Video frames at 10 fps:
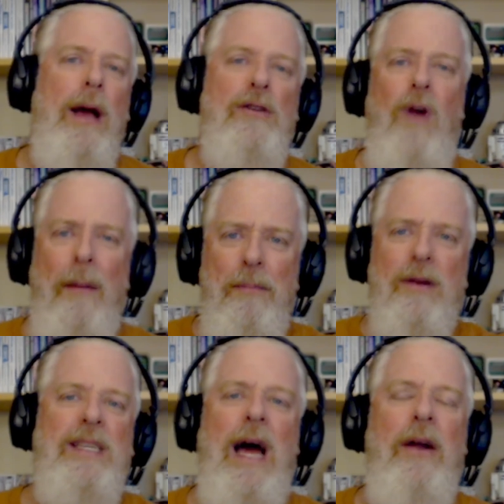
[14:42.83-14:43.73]
Drop
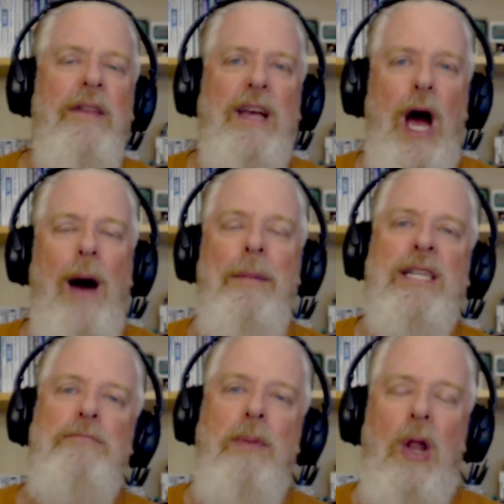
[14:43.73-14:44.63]
those down in the
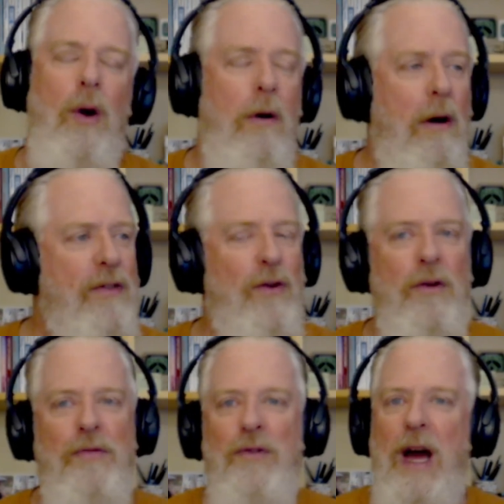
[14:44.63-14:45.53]
comments below. Also,
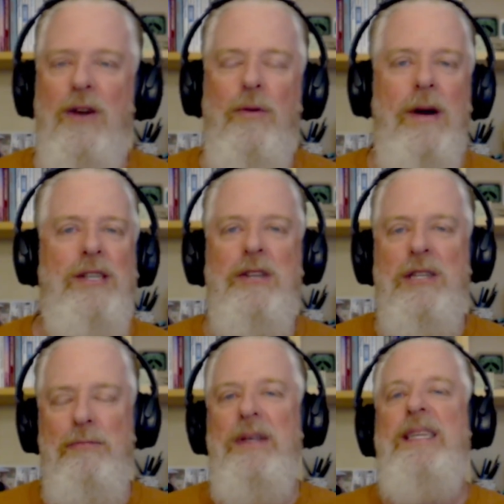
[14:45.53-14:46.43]
if you've got questions,
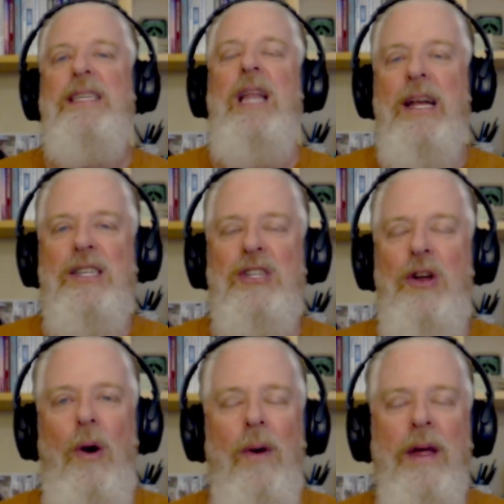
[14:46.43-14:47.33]
please let us
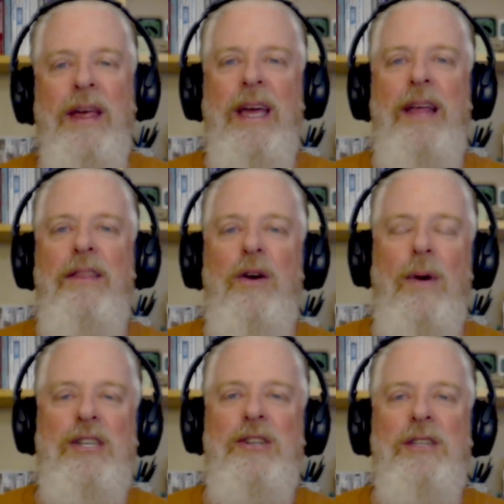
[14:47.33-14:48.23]
know in the
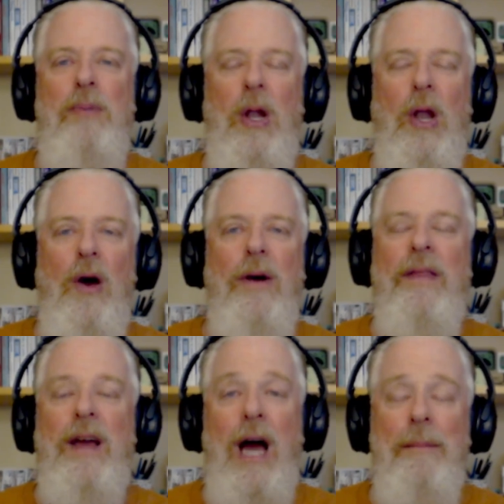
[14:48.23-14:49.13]

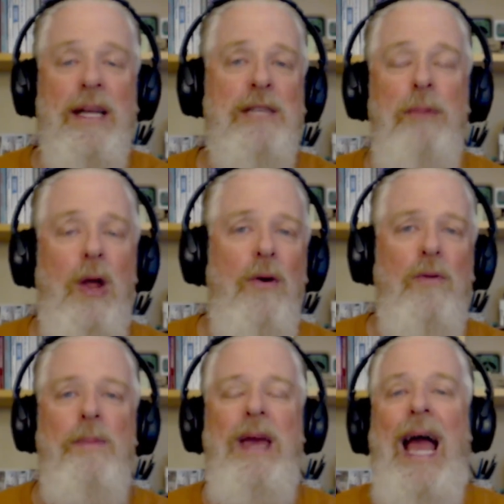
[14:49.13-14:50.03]
comments below.
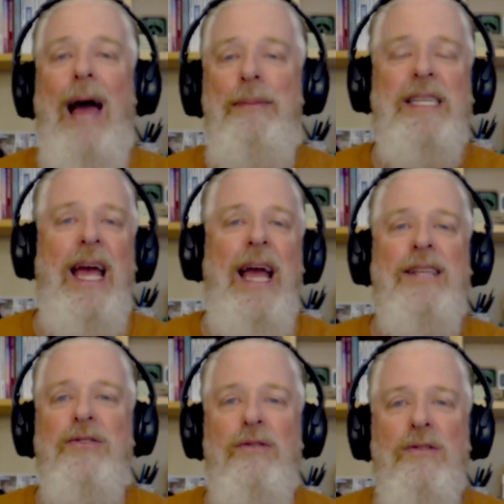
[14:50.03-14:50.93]
We'd be happy to
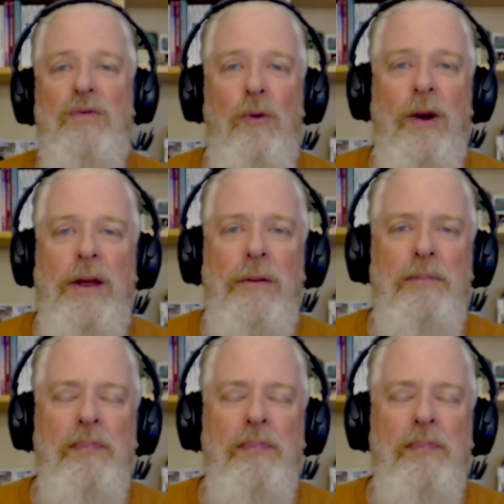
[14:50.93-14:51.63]
answer those for you.